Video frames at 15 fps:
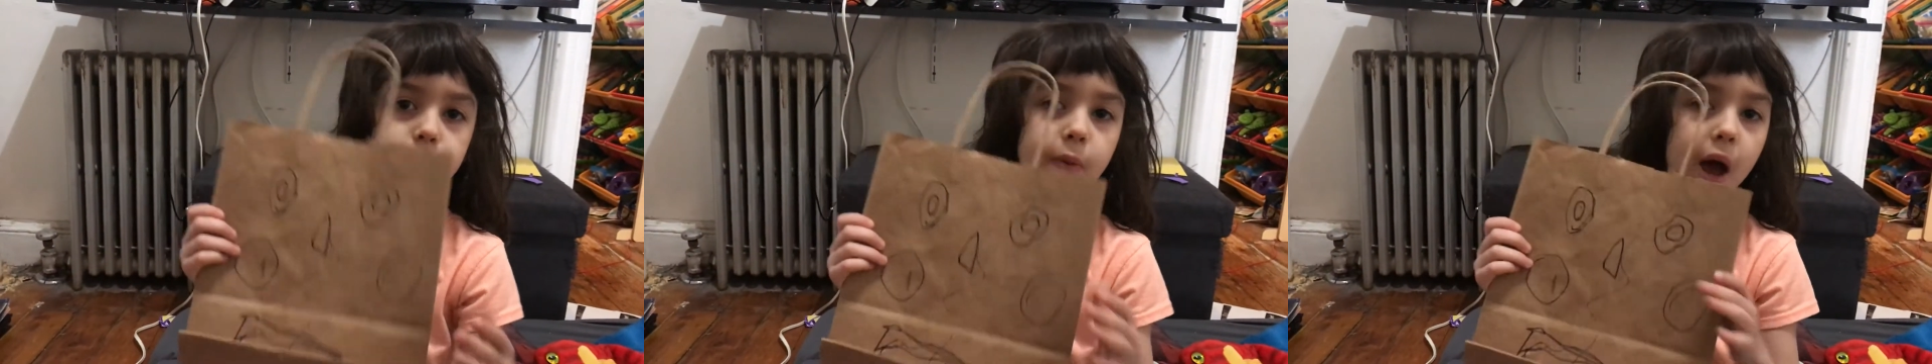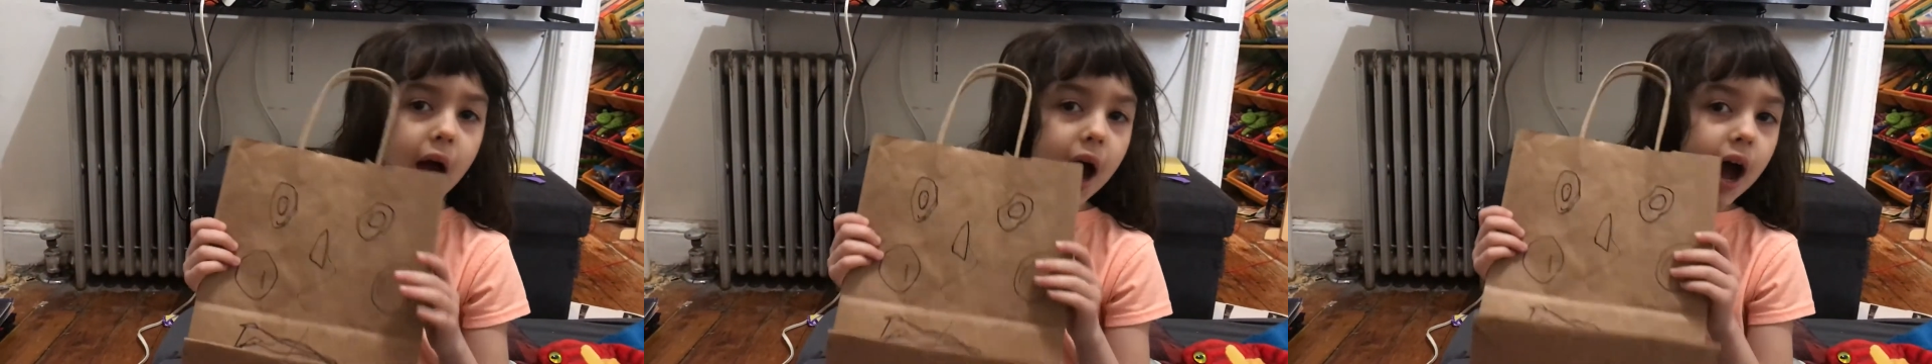
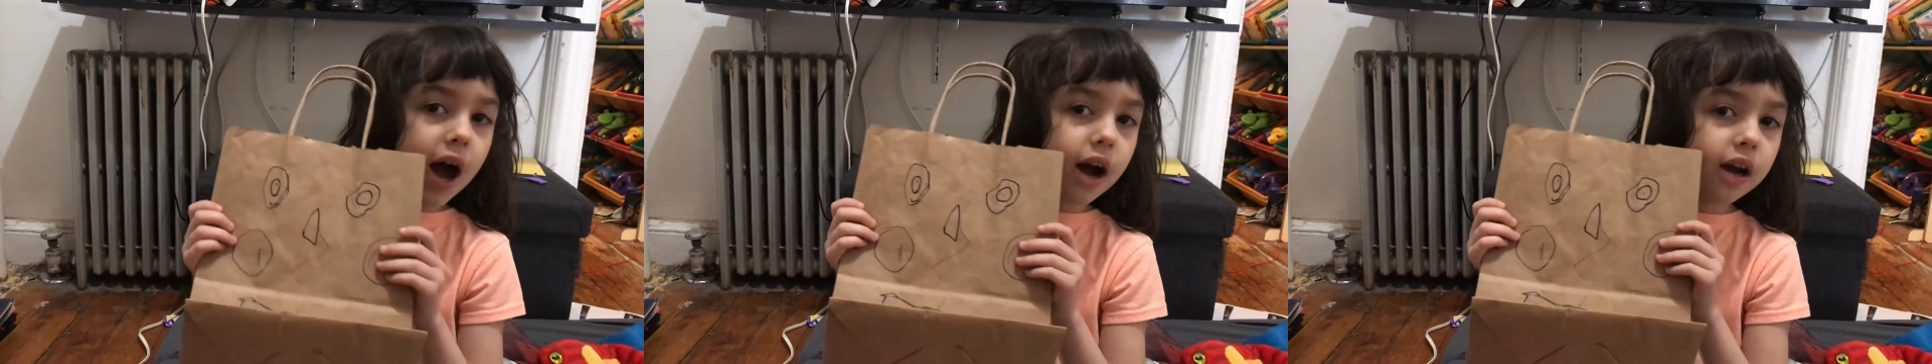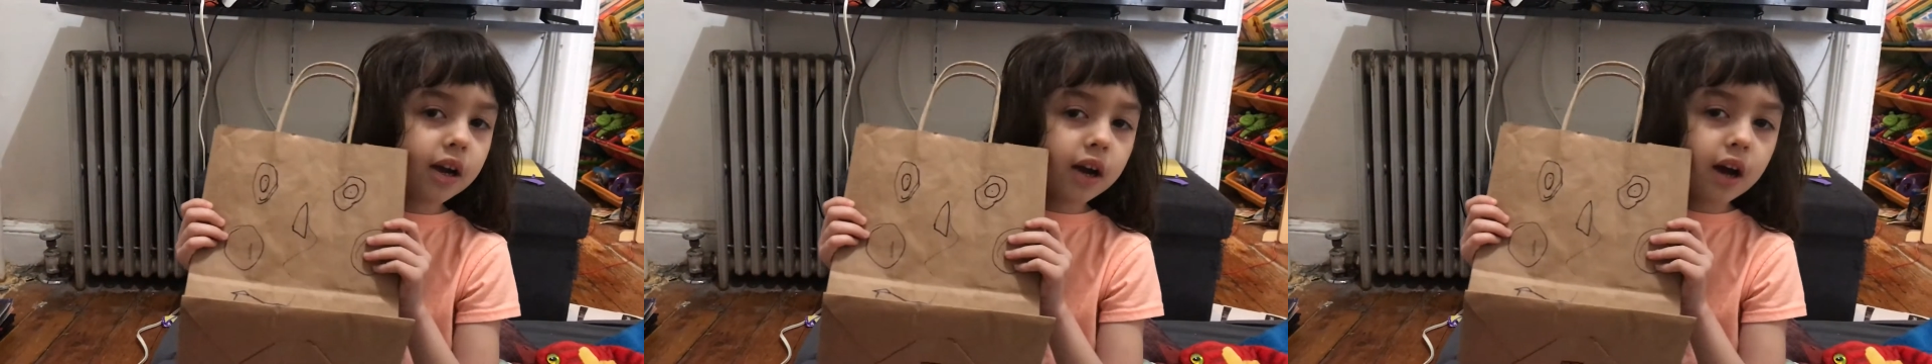
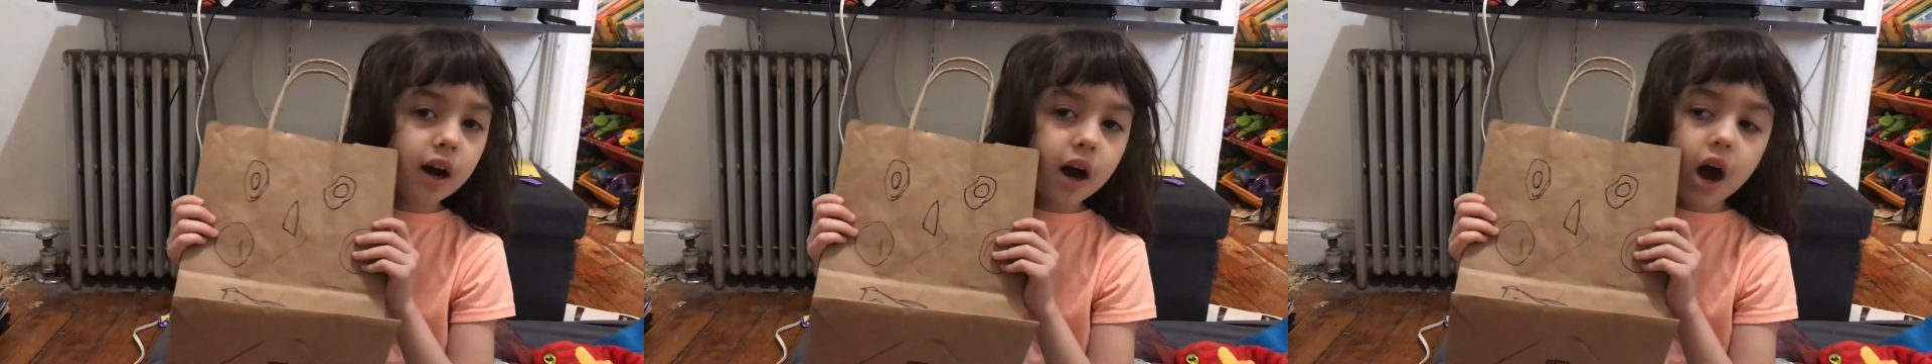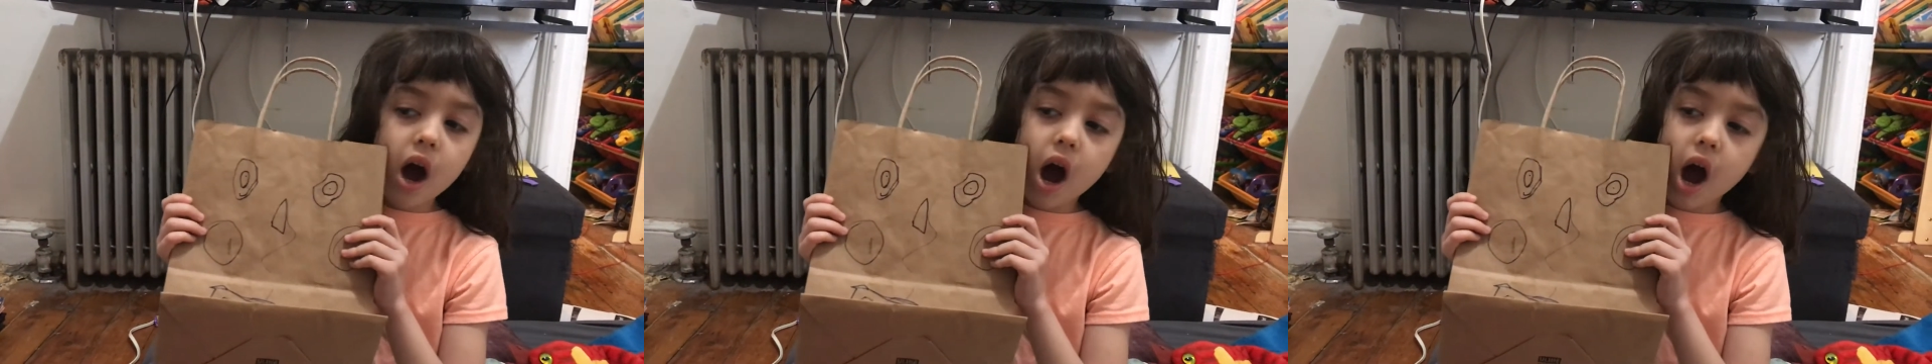bag?
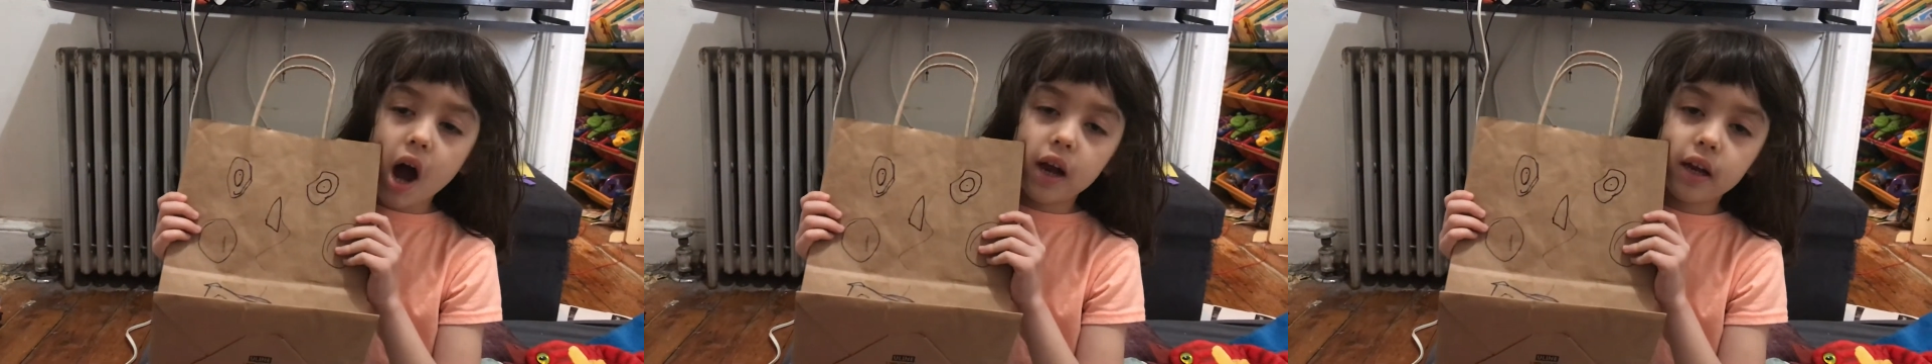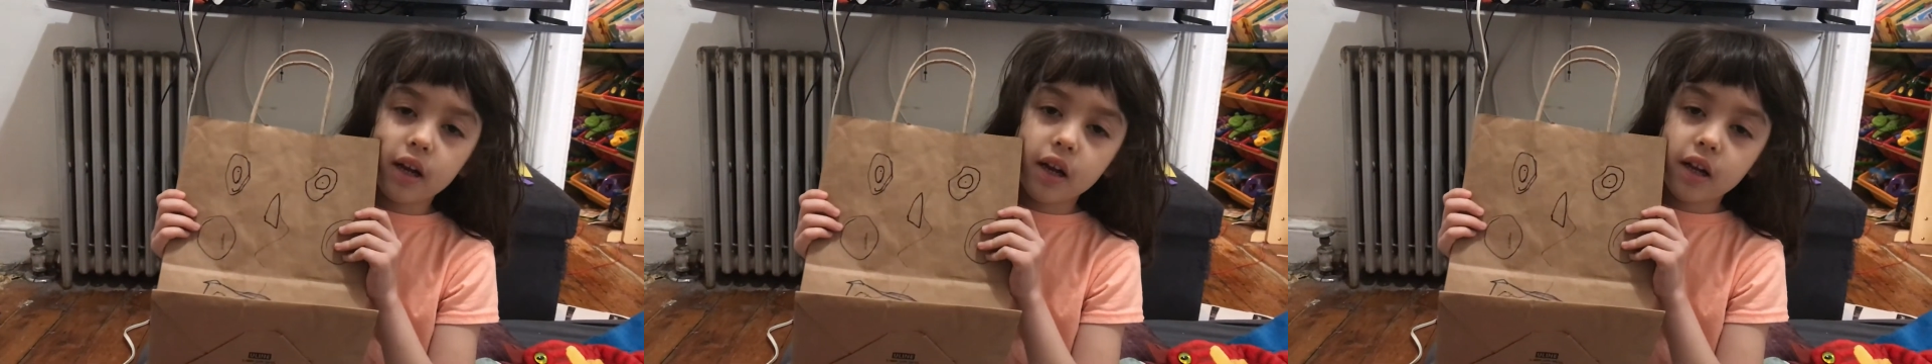
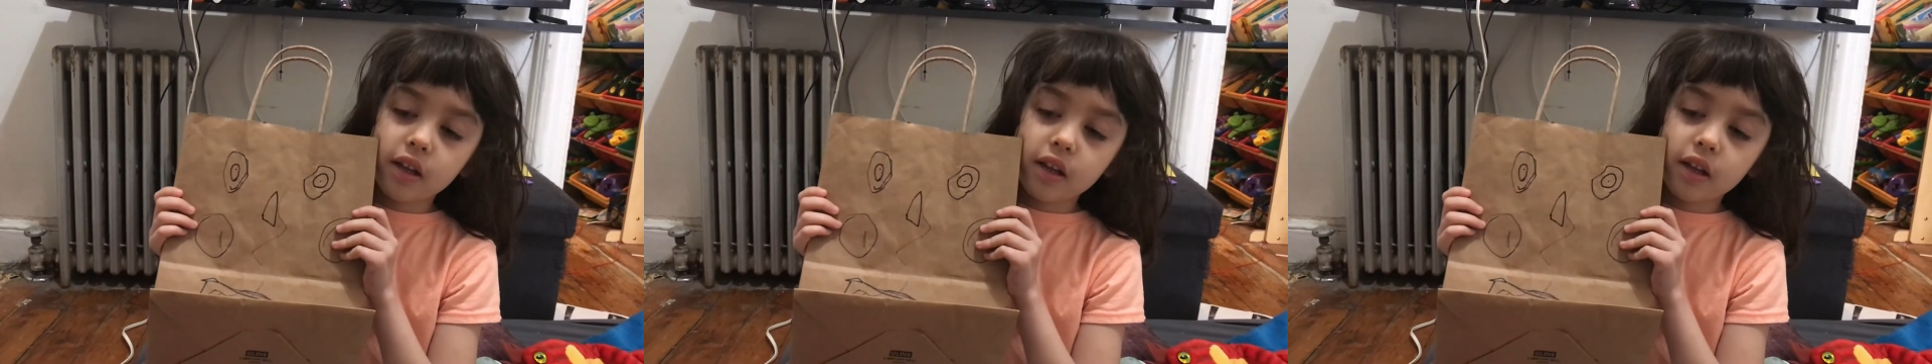I'm